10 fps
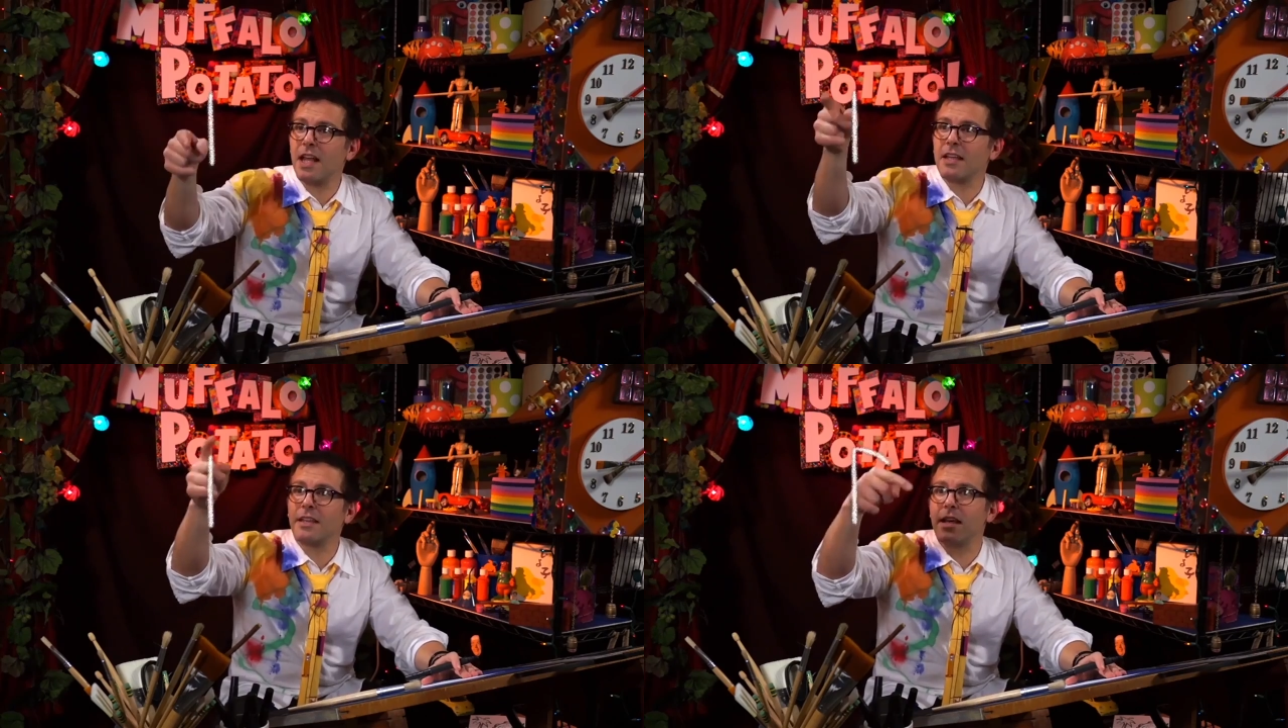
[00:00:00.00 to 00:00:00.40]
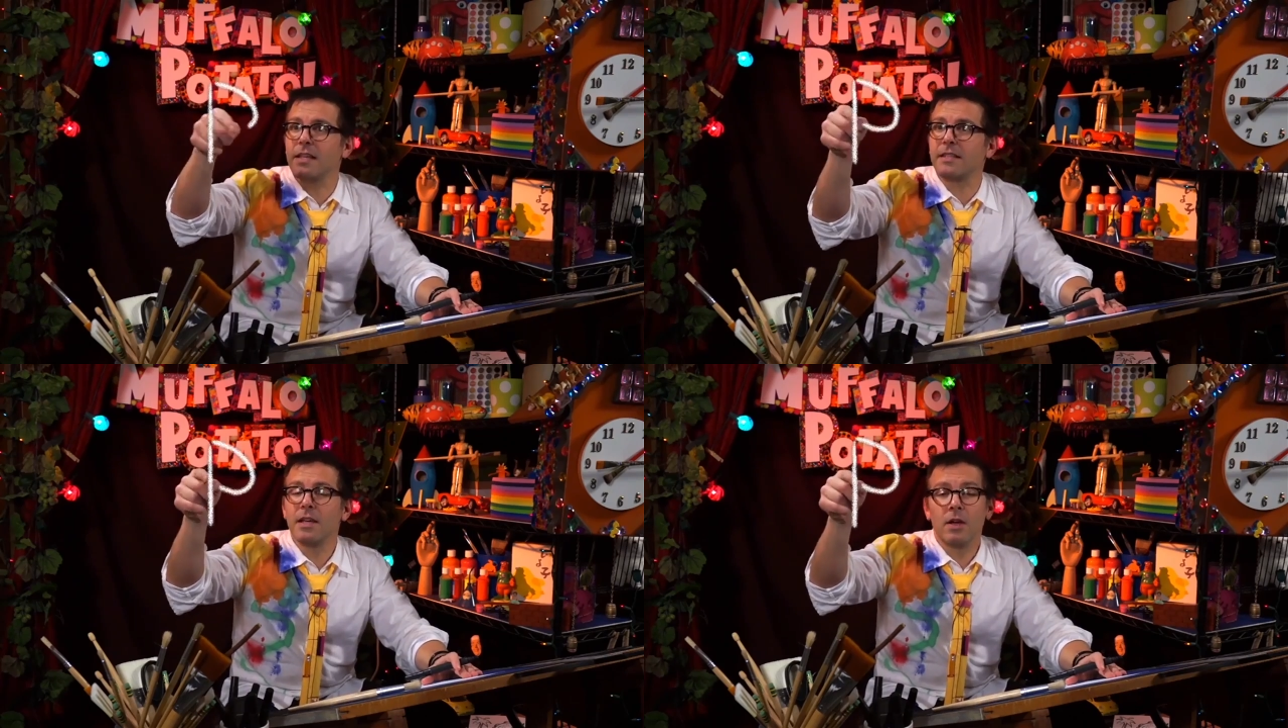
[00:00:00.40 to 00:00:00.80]
like
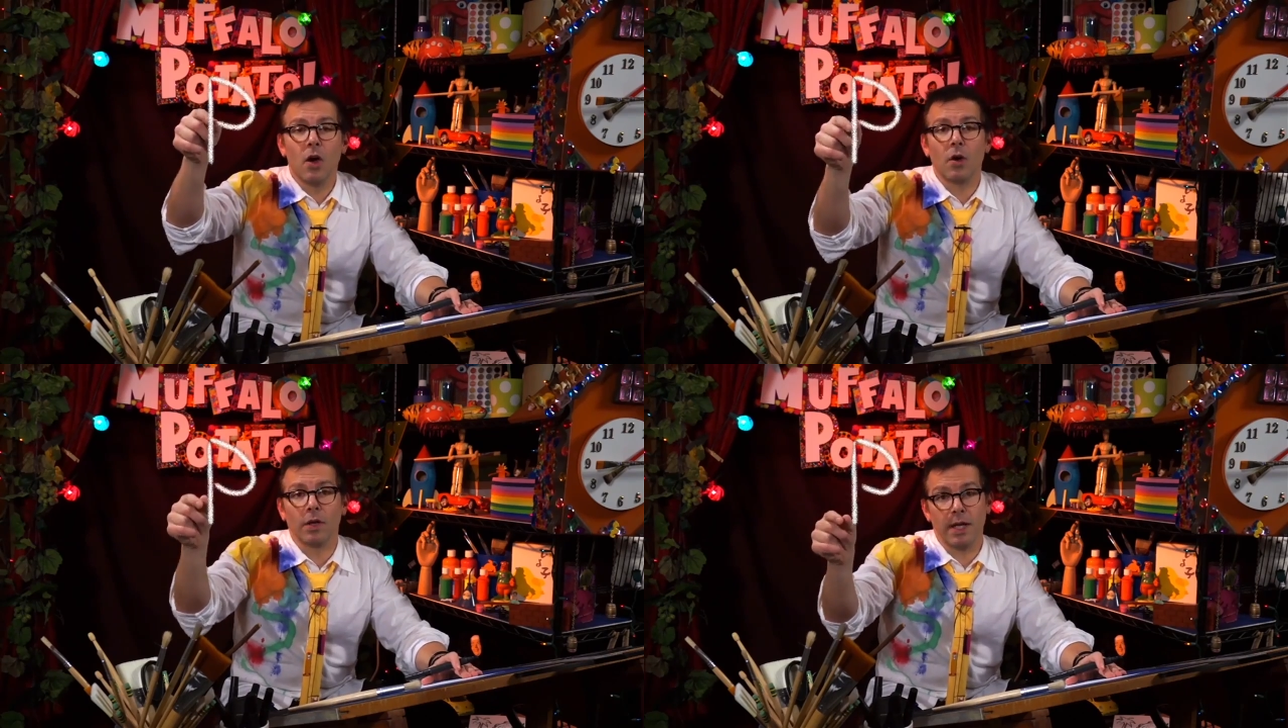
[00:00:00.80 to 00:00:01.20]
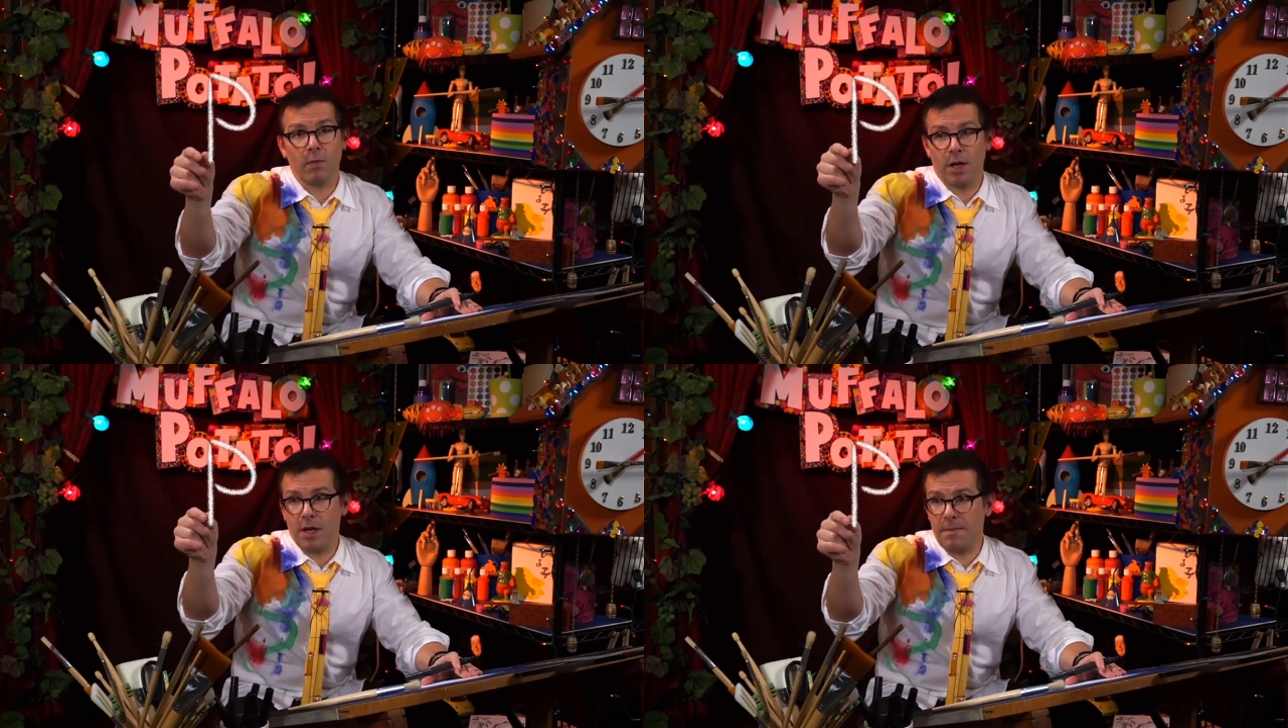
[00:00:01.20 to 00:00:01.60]
this,
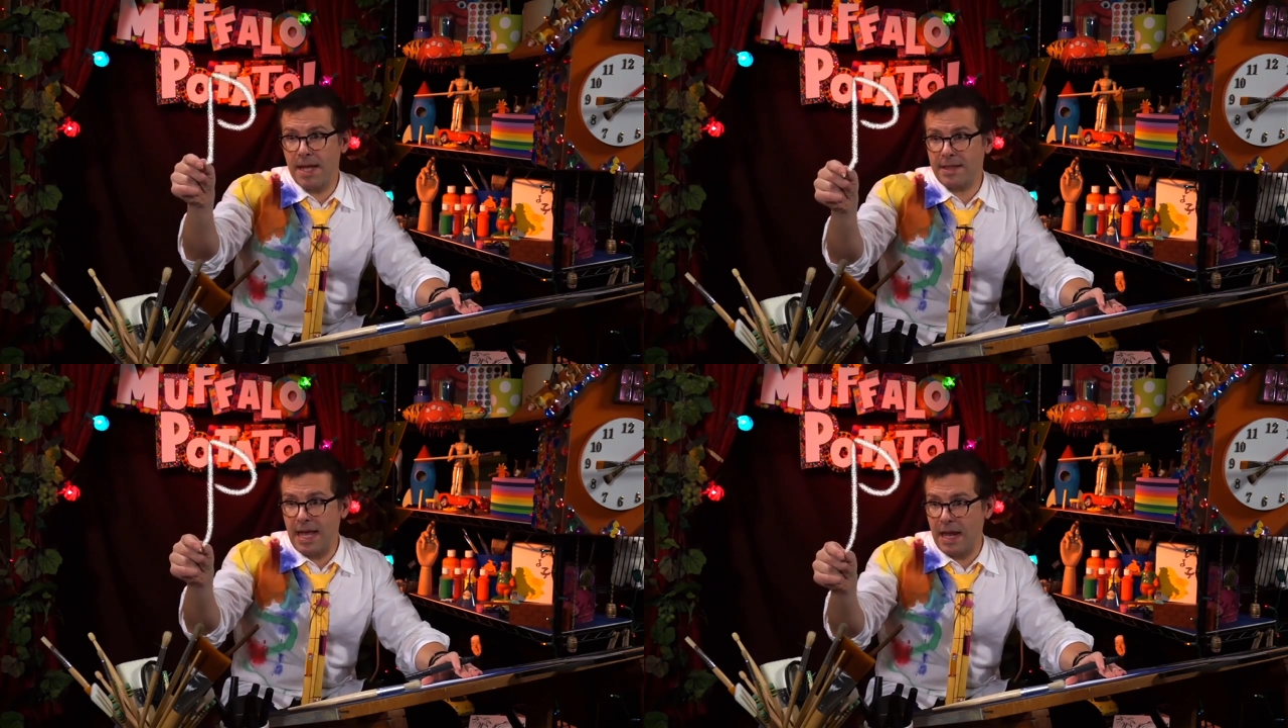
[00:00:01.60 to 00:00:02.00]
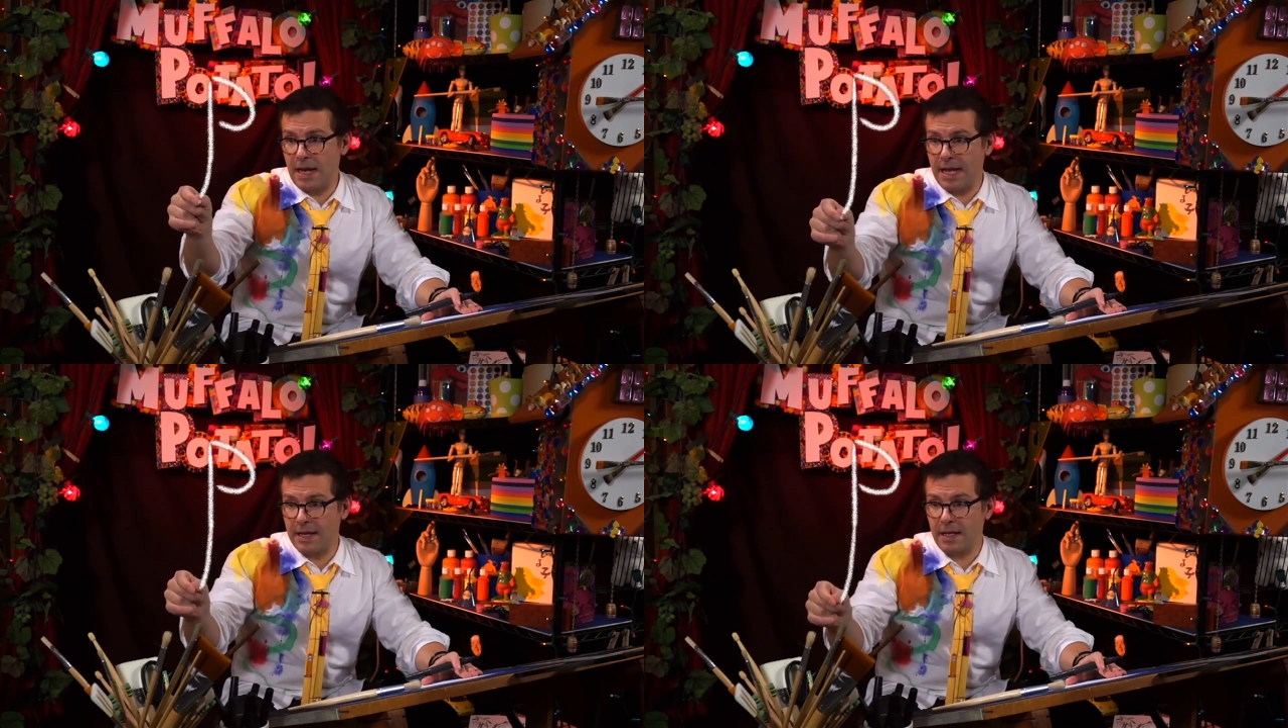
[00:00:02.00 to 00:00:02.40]
only we're gonna make
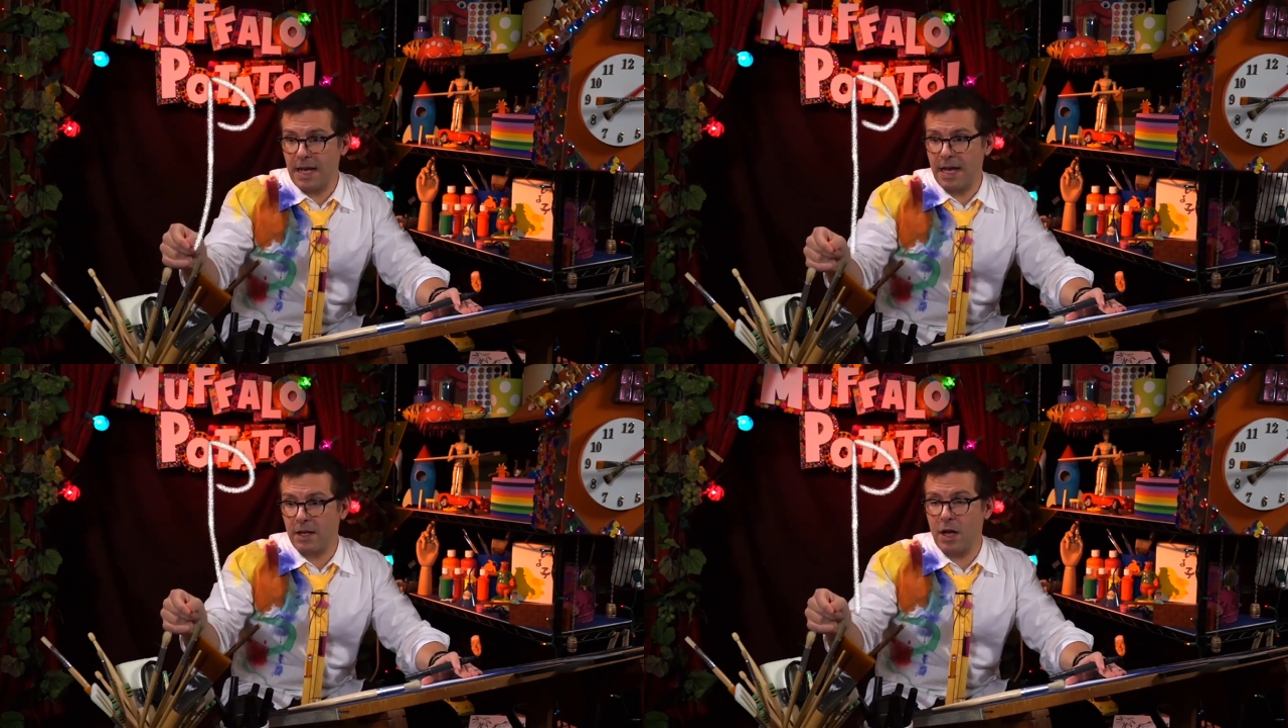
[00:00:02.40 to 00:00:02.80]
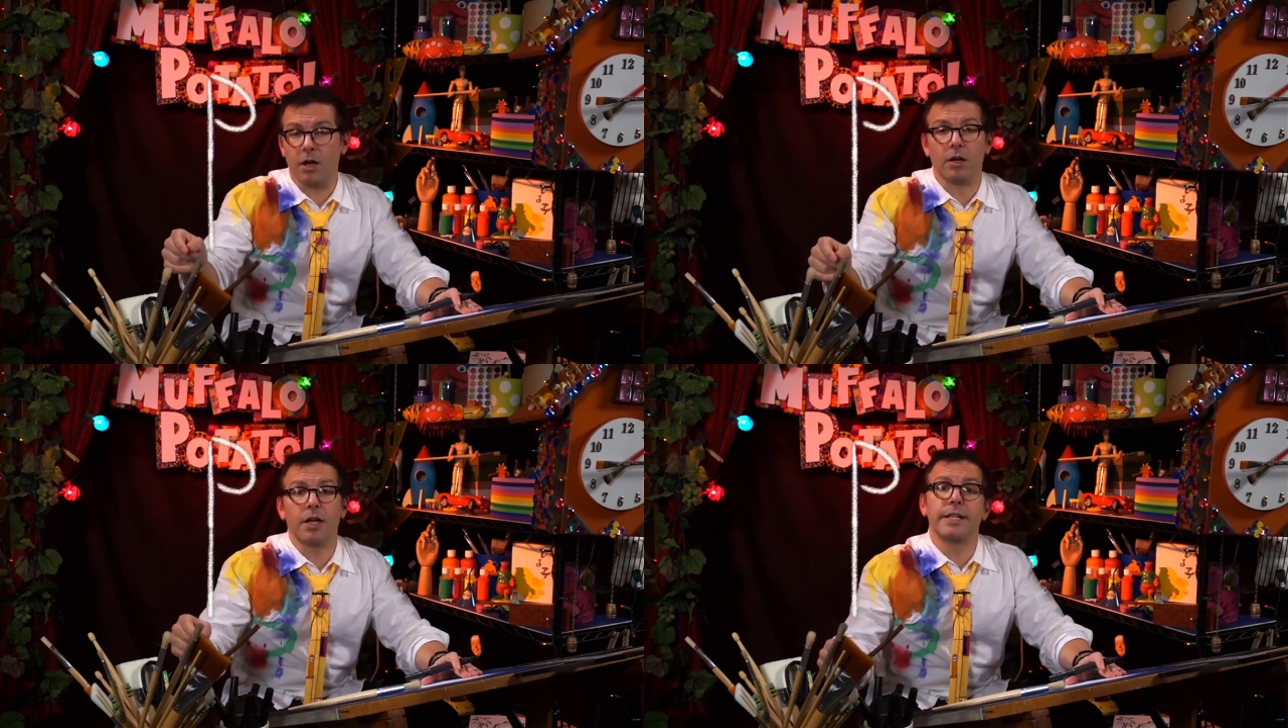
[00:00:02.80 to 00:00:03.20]
that line a lot
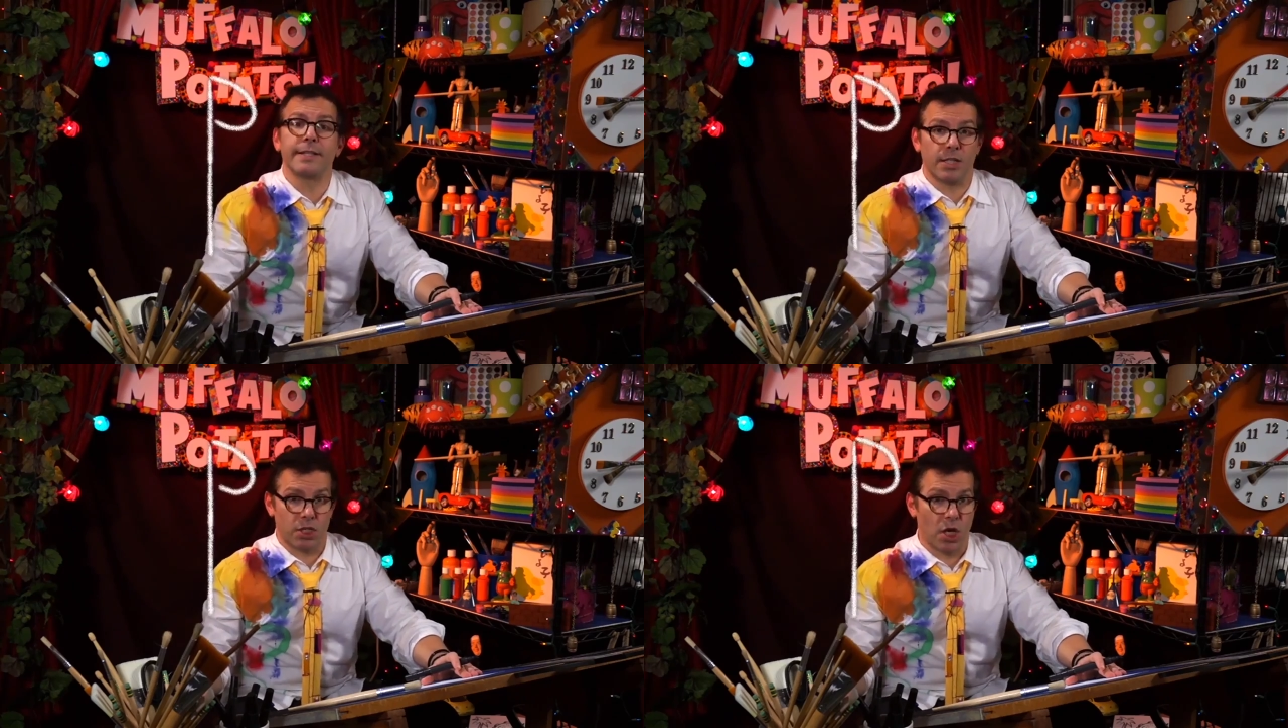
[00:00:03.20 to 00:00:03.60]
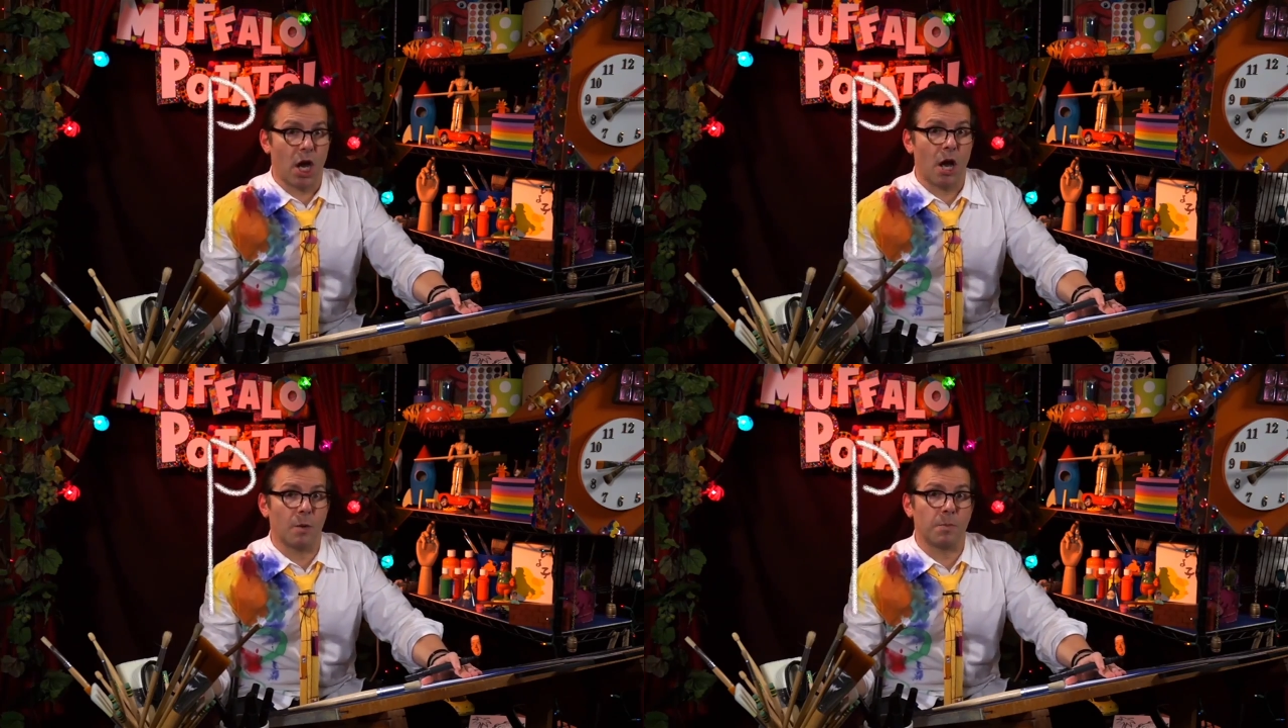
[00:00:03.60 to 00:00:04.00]
longer. It's a
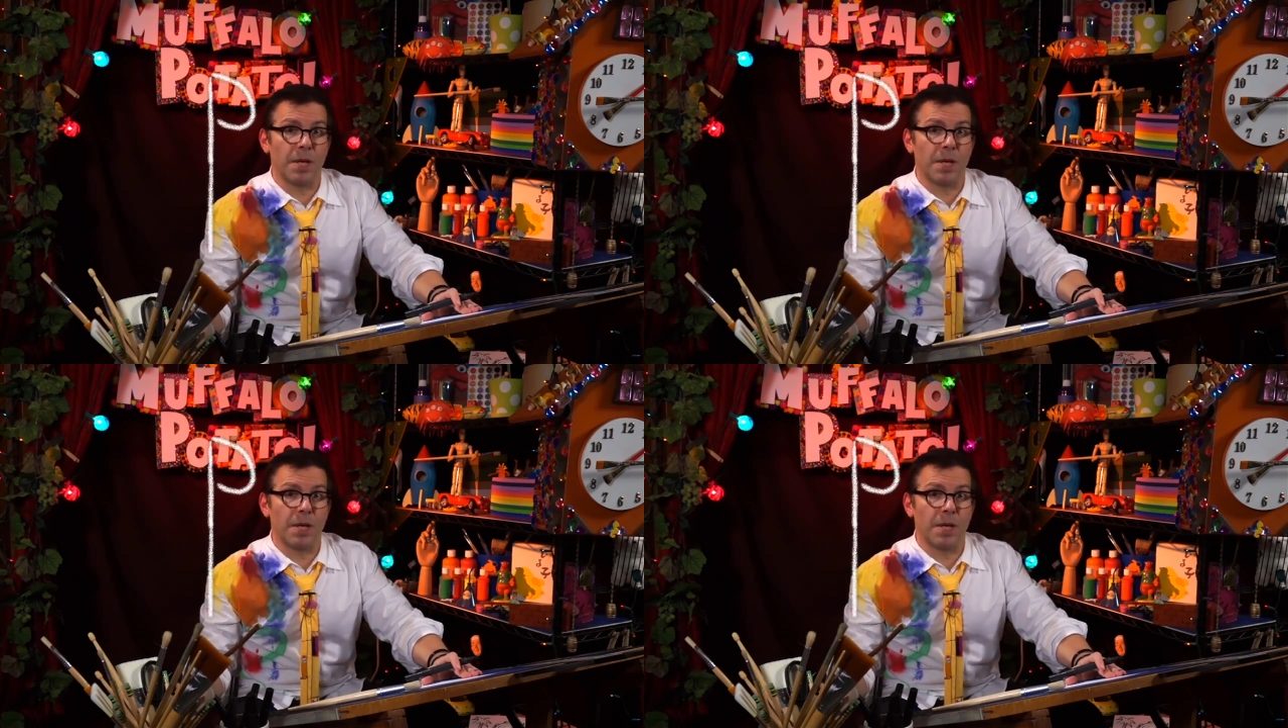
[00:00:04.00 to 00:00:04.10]
tall